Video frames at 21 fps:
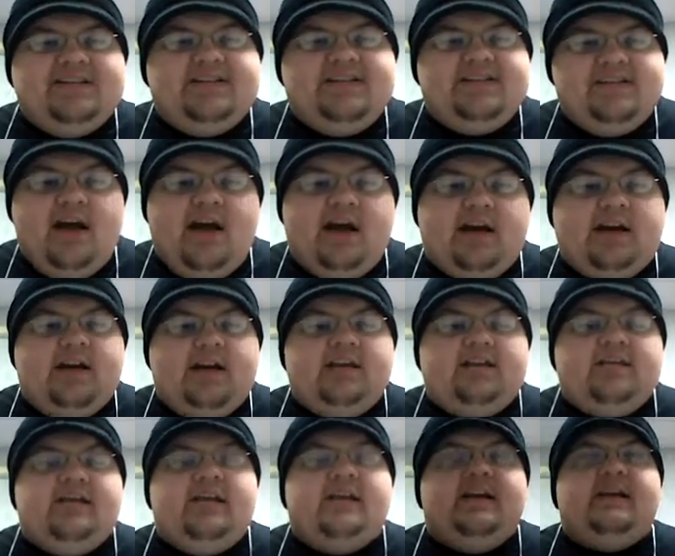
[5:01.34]
stuck,
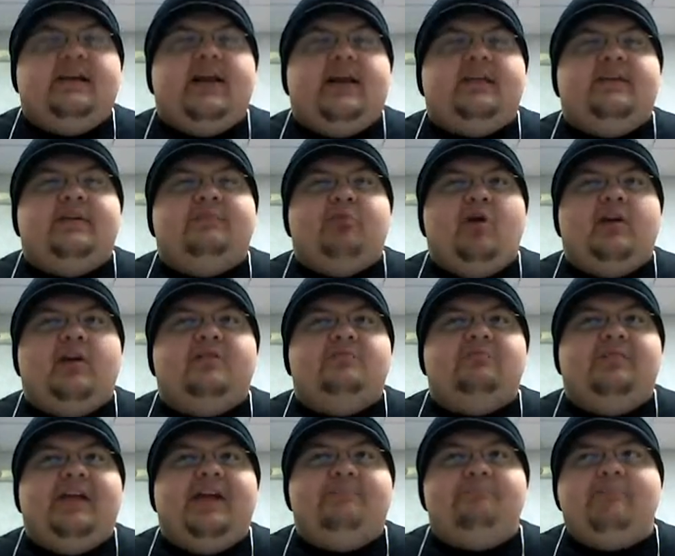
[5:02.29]
and I think part of
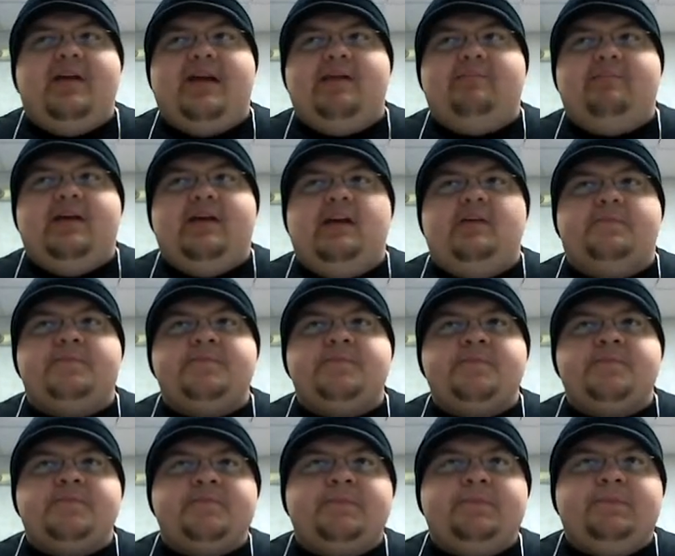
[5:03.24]
the blame may be,
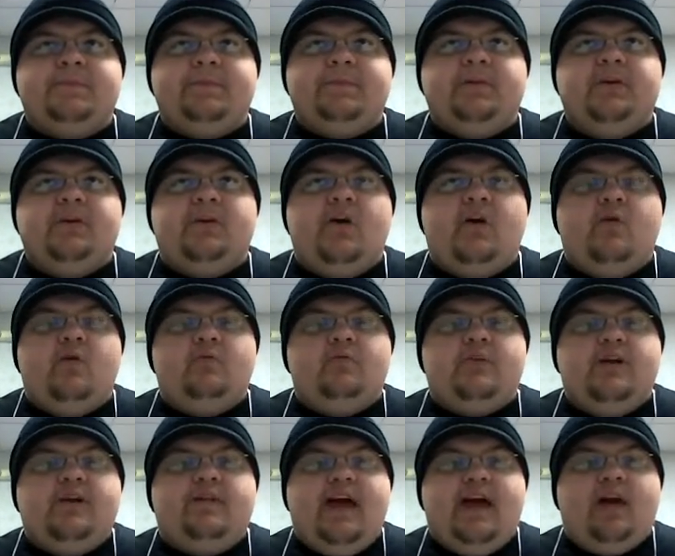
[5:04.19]
you know,
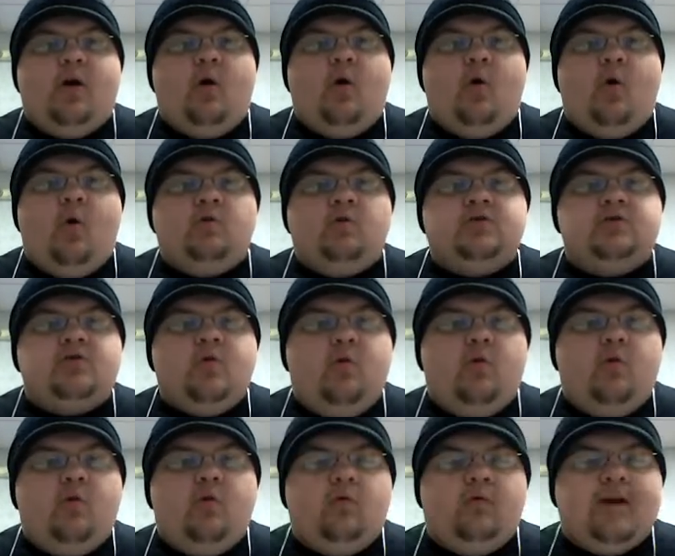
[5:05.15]
that old
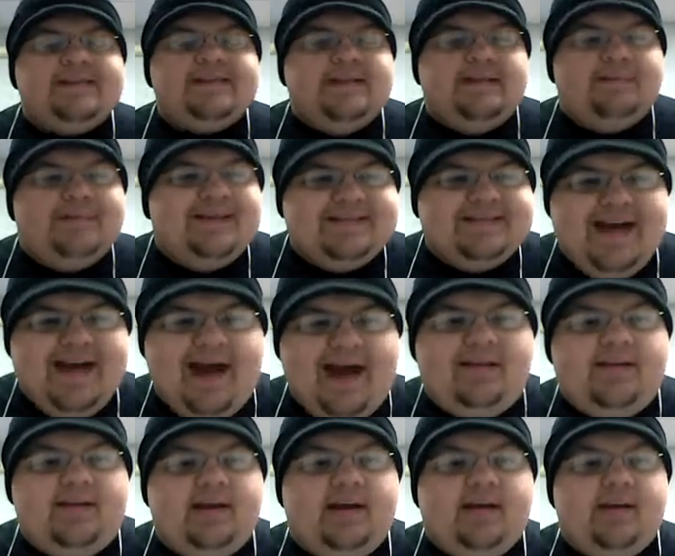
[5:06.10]
school wrestling
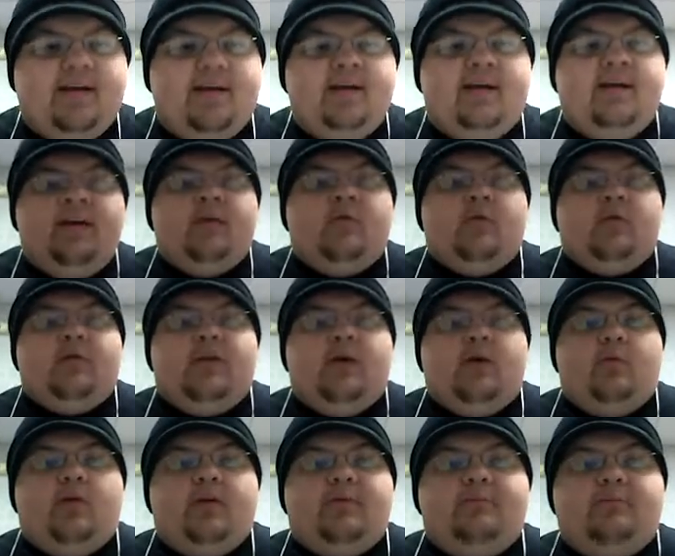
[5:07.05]
mentality, where
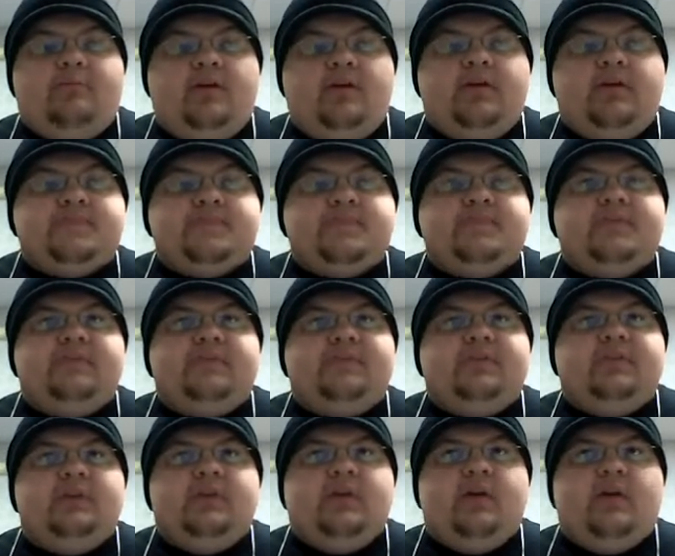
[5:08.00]
they want to book,
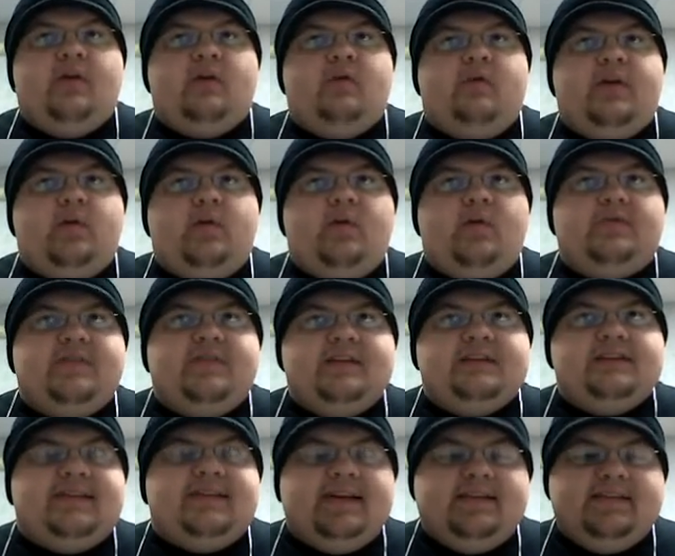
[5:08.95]
you know, they want
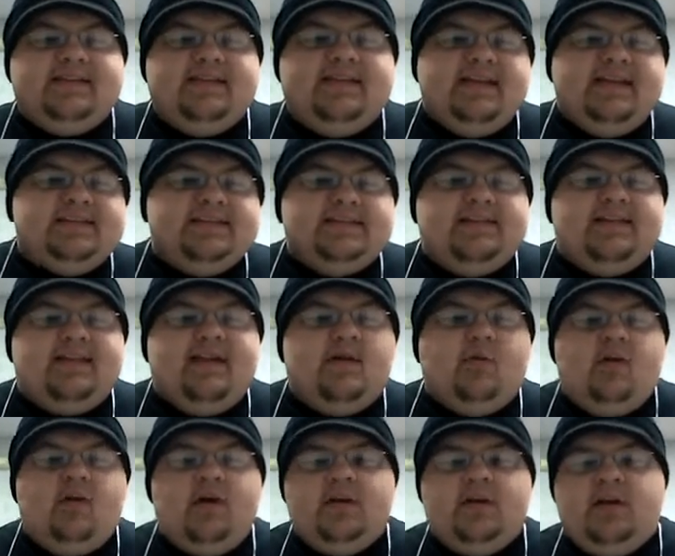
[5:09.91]
this like this, and they
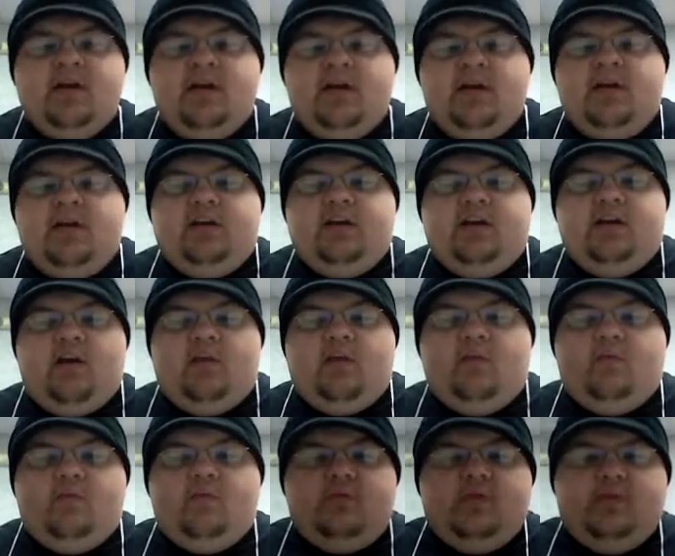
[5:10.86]
want, you
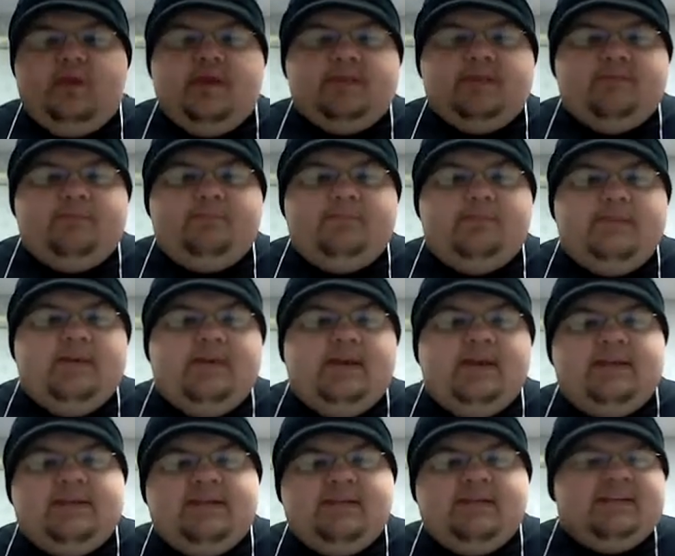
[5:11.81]
know, it to
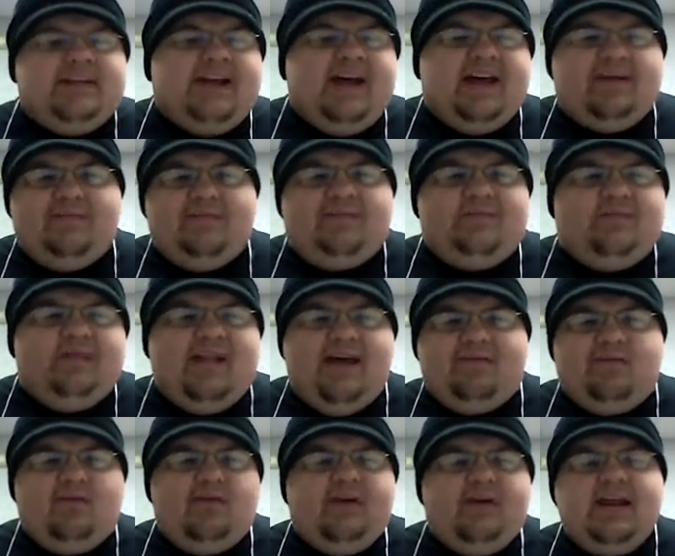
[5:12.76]
be at this kind of
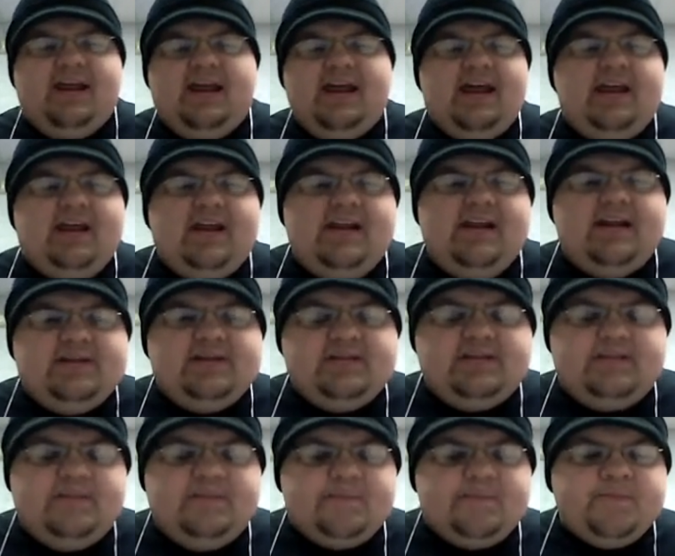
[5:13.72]
level, and it
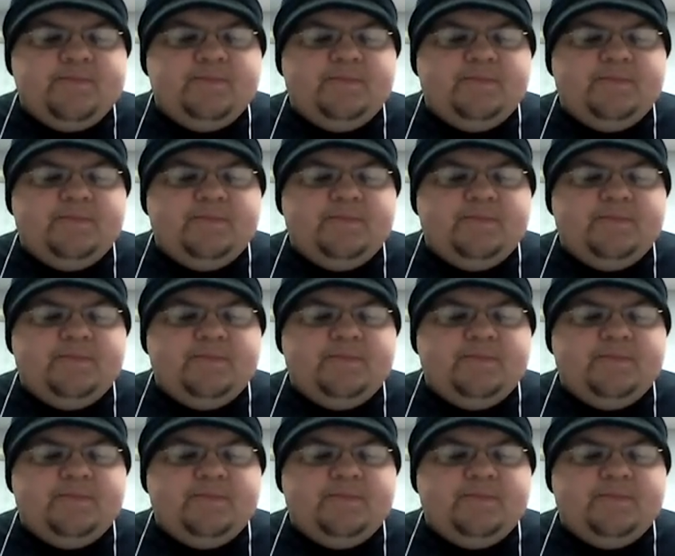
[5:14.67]
just,